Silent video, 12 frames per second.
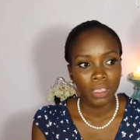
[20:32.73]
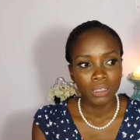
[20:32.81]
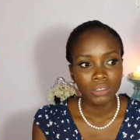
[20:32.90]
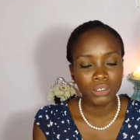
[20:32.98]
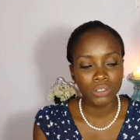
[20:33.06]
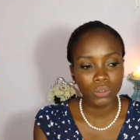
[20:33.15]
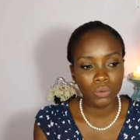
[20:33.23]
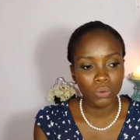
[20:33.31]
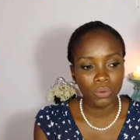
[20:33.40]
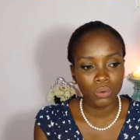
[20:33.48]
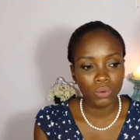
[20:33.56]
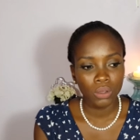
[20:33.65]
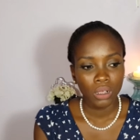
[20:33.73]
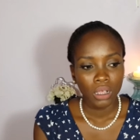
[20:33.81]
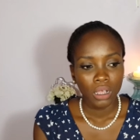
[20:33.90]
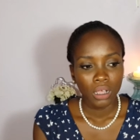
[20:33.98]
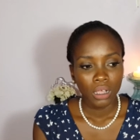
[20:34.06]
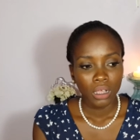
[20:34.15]
So
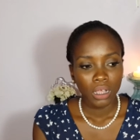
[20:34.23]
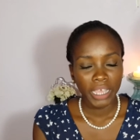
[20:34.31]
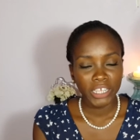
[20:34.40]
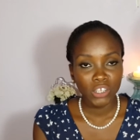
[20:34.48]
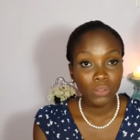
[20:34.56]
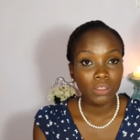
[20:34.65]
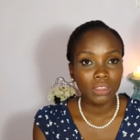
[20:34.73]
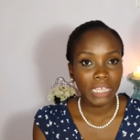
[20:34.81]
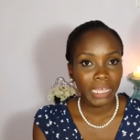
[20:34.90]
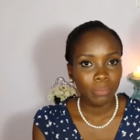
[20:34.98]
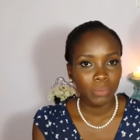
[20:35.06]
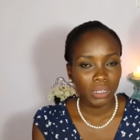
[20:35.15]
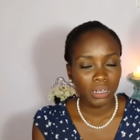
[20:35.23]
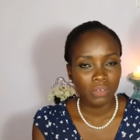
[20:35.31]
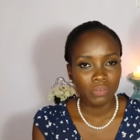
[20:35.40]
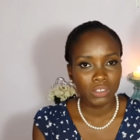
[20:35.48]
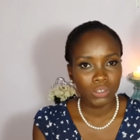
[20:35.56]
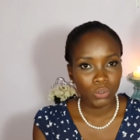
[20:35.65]
I knew that bit
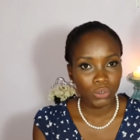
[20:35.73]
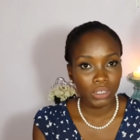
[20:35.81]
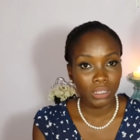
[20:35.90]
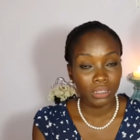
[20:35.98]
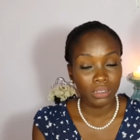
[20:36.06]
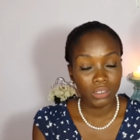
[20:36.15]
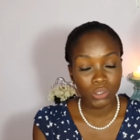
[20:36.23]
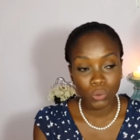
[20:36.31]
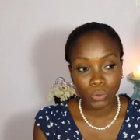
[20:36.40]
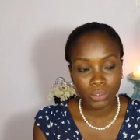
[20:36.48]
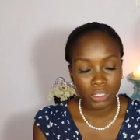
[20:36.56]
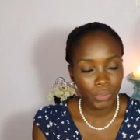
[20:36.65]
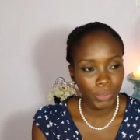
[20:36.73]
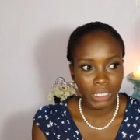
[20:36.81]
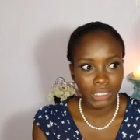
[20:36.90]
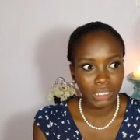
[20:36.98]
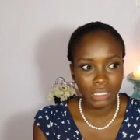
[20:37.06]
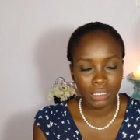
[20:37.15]
of the story that they told, the
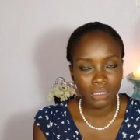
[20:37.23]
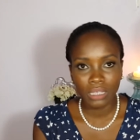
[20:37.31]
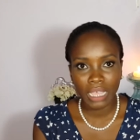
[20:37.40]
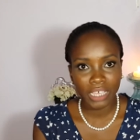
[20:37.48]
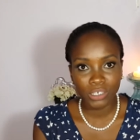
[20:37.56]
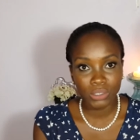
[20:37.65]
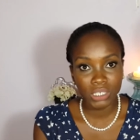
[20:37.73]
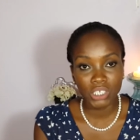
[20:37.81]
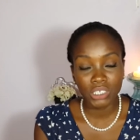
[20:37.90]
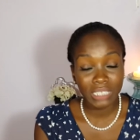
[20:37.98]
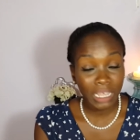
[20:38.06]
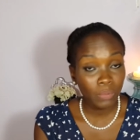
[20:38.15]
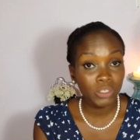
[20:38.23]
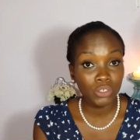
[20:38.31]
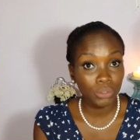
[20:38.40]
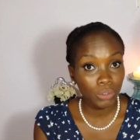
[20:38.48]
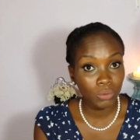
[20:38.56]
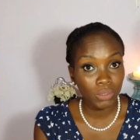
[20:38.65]
crazy accusation, that was
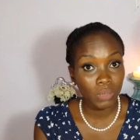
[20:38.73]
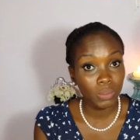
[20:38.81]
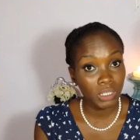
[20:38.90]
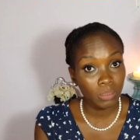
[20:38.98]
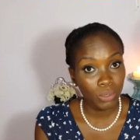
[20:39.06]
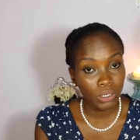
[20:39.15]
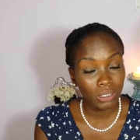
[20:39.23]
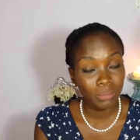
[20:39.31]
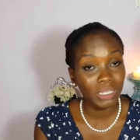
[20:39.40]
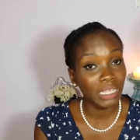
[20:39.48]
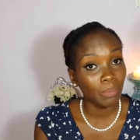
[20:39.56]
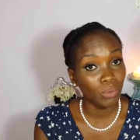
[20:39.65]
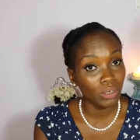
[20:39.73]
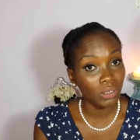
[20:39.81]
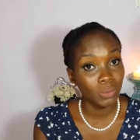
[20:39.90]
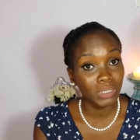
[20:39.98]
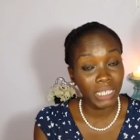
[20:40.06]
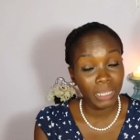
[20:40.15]
true. There was a bottle, but that
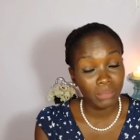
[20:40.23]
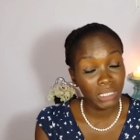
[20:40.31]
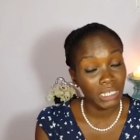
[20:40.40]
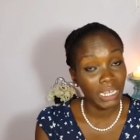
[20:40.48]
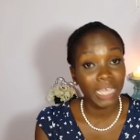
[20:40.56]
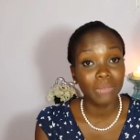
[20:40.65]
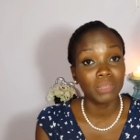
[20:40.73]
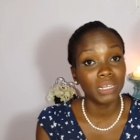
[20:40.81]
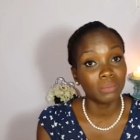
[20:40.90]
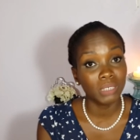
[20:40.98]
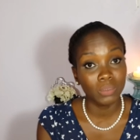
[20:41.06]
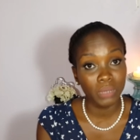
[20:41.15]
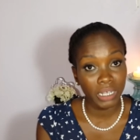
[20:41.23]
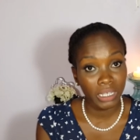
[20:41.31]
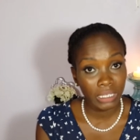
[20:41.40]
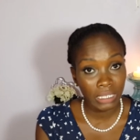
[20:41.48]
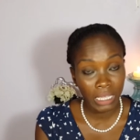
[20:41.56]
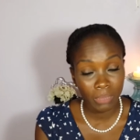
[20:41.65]
bottle was empty. It had been empty when I
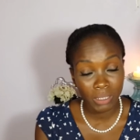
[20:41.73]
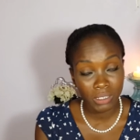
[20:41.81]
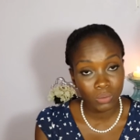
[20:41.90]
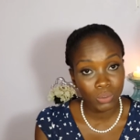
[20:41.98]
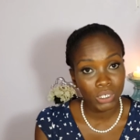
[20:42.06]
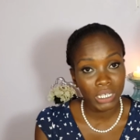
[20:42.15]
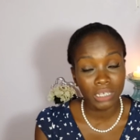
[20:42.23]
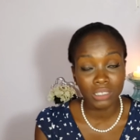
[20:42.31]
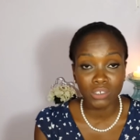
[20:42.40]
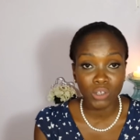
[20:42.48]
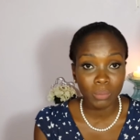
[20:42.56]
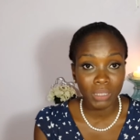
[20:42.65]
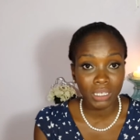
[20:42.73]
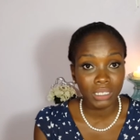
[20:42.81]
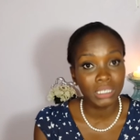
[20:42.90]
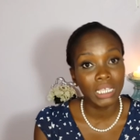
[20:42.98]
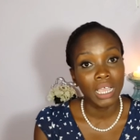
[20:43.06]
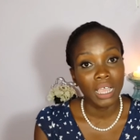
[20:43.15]
came into work, and it's not
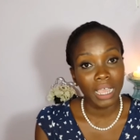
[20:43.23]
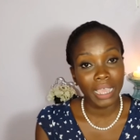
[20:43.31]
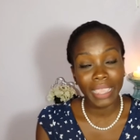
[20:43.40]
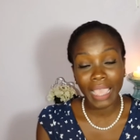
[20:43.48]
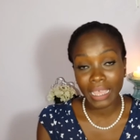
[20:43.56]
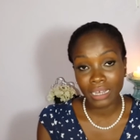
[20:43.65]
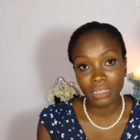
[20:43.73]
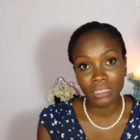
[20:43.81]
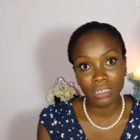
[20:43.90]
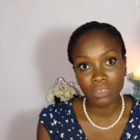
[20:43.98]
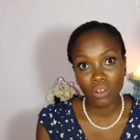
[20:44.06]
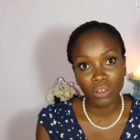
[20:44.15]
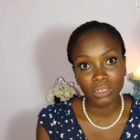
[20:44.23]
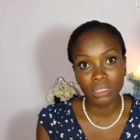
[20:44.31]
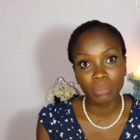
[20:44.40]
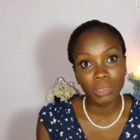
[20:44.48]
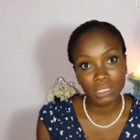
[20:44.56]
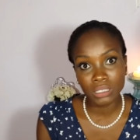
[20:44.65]
because I had it on the
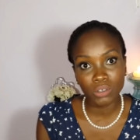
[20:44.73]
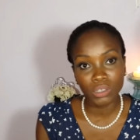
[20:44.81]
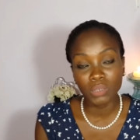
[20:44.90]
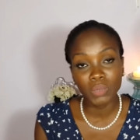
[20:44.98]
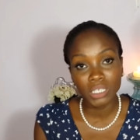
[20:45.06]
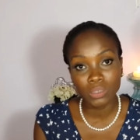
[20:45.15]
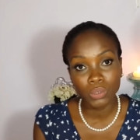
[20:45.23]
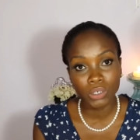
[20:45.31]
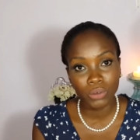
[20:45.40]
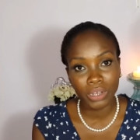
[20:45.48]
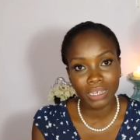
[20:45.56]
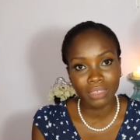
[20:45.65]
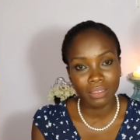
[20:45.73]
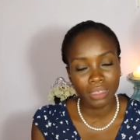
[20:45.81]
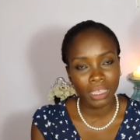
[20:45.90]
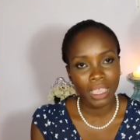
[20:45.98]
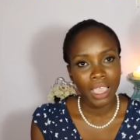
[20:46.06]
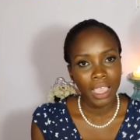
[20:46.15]
bus on the way to work or
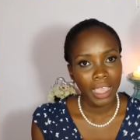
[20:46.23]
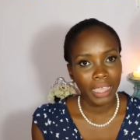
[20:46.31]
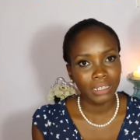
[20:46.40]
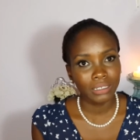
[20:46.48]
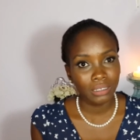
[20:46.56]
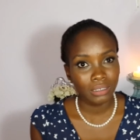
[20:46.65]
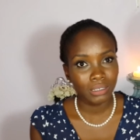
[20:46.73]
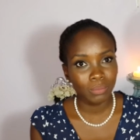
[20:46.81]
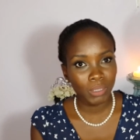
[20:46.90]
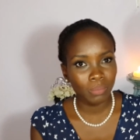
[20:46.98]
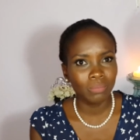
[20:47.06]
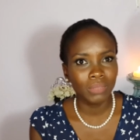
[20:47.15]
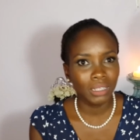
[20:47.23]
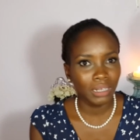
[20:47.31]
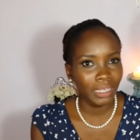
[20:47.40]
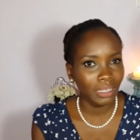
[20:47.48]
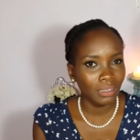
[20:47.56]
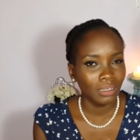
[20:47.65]
anything. And to be,
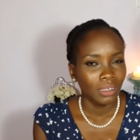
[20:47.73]
like,